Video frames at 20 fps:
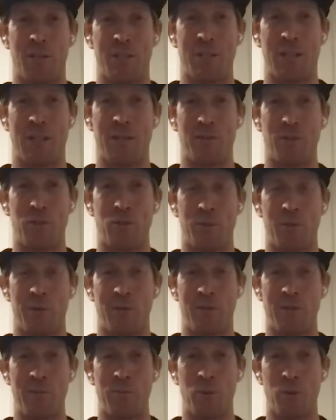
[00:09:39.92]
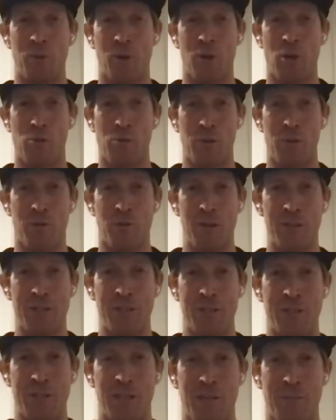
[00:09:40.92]
get to have a little bit of input along with the
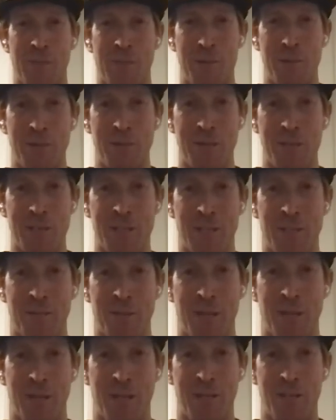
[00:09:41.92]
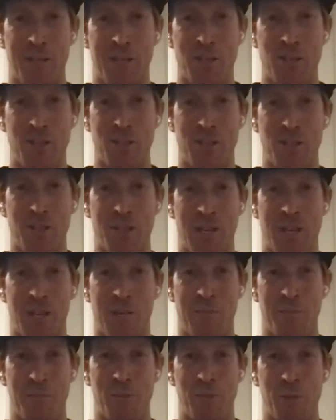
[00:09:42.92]
rest of the team members. It's going to be a decision,
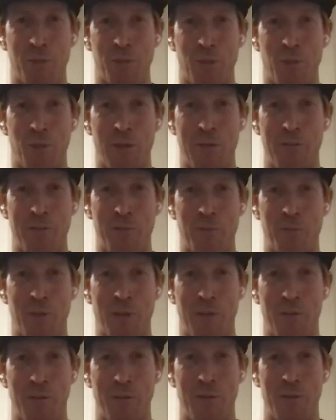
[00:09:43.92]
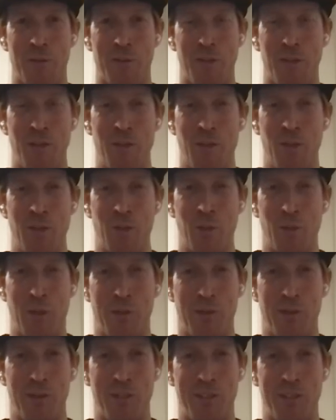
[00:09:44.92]
and because we all have to put up with
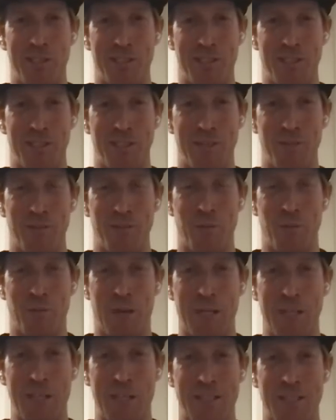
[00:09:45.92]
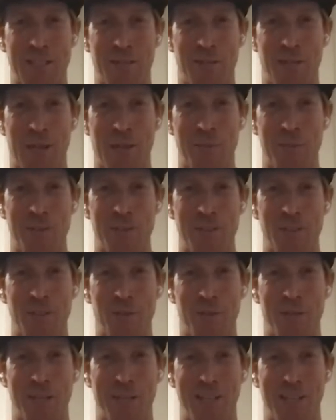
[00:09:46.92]
whoever it is. So we'll wait and see what happens in
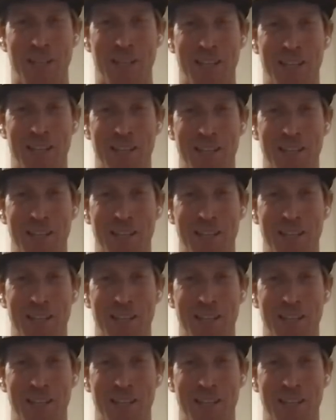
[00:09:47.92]
20. Yeah,